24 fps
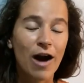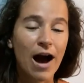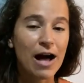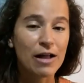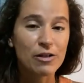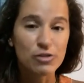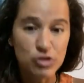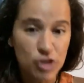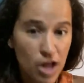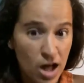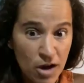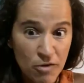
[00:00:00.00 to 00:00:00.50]

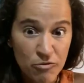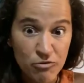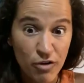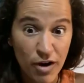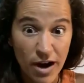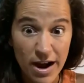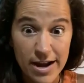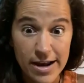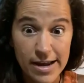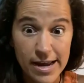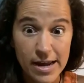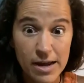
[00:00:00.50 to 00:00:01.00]
I love
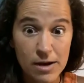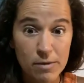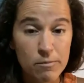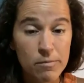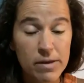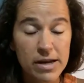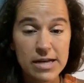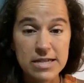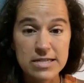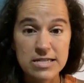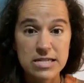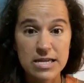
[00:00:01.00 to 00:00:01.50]
Reiki
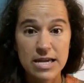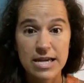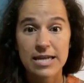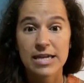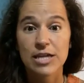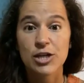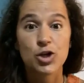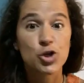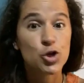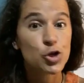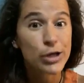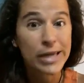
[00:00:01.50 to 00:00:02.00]
because like
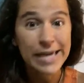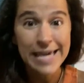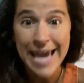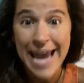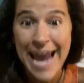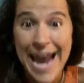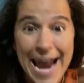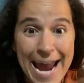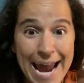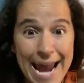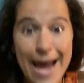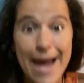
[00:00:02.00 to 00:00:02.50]
you
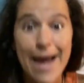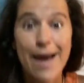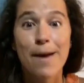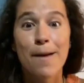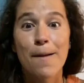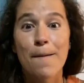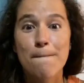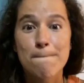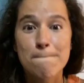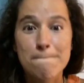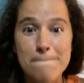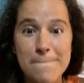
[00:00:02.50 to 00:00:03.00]
can't
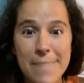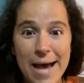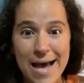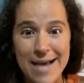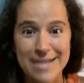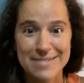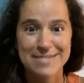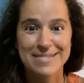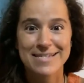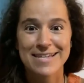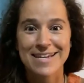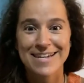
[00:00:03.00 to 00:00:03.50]

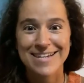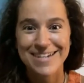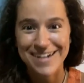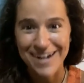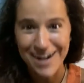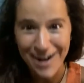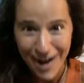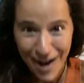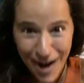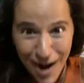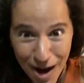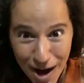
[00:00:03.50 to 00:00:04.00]
mess it
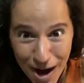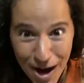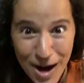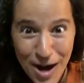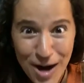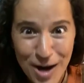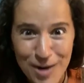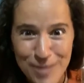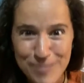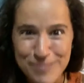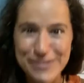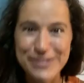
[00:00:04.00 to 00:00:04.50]

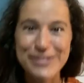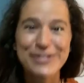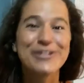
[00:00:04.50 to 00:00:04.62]
up.